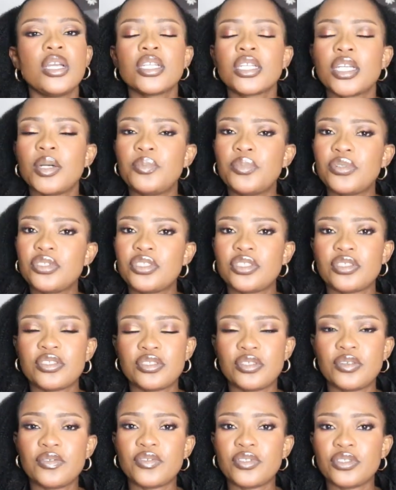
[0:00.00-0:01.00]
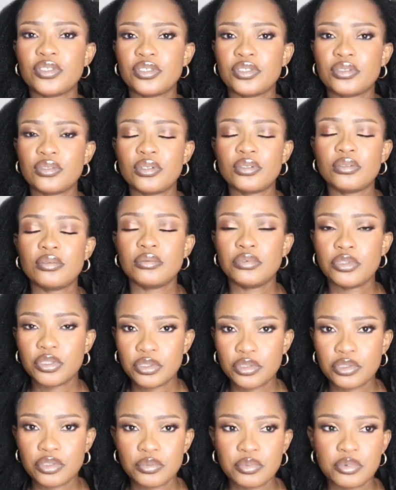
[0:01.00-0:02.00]
you can post your stuff on
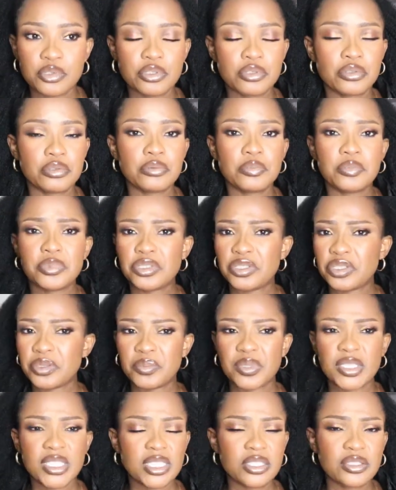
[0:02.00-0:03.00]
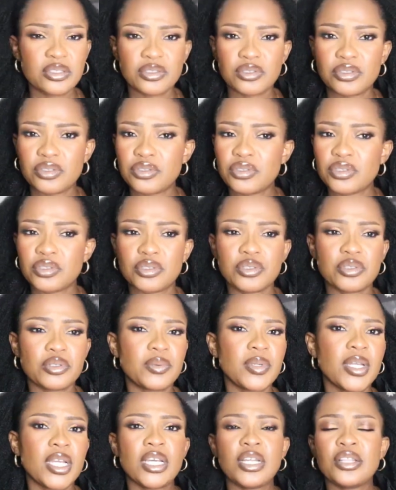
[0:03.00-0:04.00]
YouTube too, post your business on YouTube.